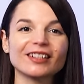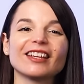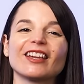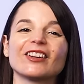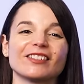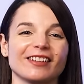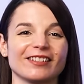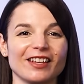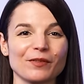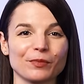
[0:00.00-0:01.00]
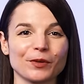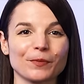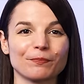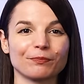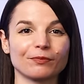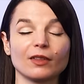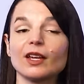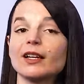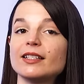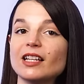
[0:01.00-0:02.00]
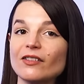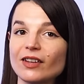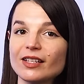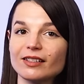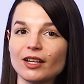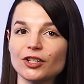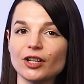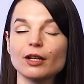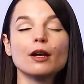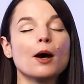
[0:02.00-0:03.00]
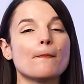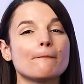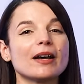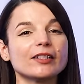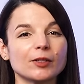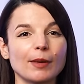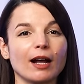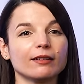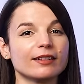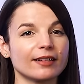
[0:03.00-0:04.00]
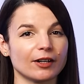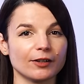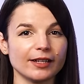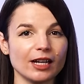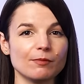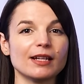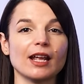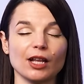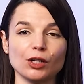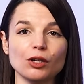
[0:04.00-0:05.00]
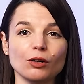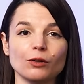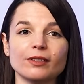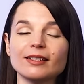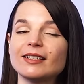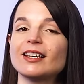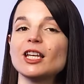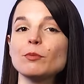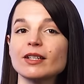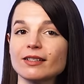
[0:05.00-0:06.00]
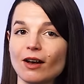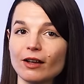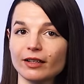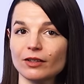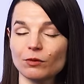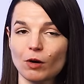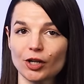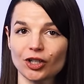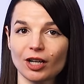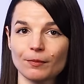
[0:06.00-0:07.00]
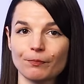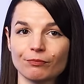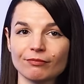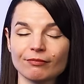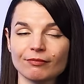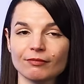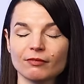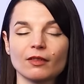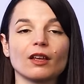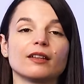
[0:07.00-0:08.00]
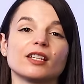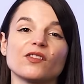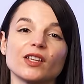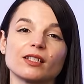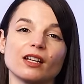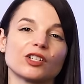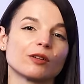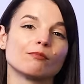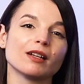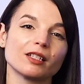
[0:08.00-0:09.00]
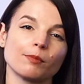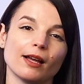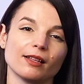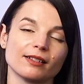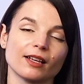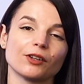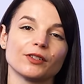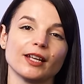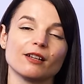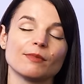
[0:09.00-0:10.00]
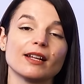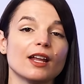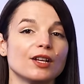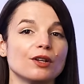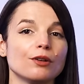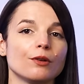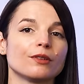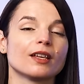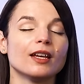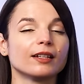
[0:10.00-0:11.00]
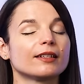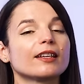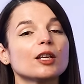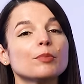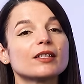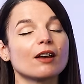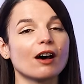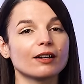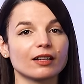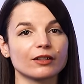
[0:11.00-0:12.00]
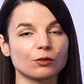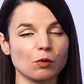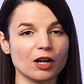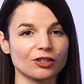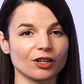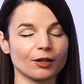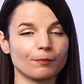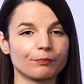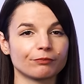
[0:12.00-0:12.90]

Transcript: Here's an example. A TV station must balance entertainment and news to keep its audience watching. A TV station must balance entertainment and news to keep its audience watching.